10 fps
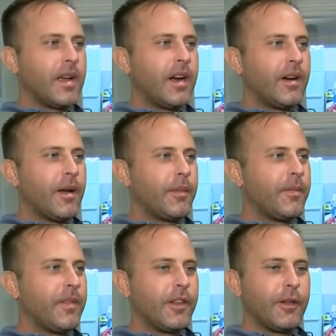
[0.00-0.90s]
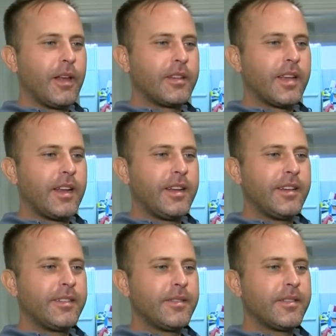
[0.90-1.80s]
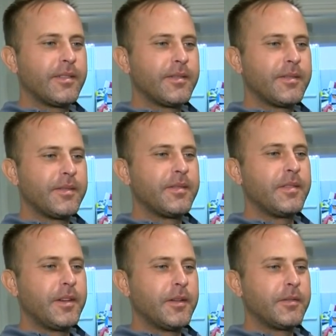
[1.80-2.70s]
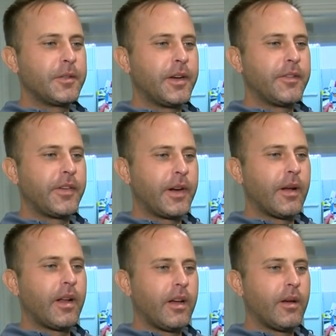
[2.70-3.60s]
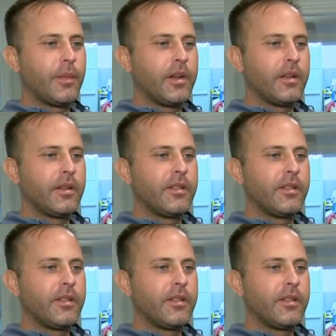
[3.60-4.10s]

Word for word: I don't know, a little anxiety you know, trying to figure out how I'm going to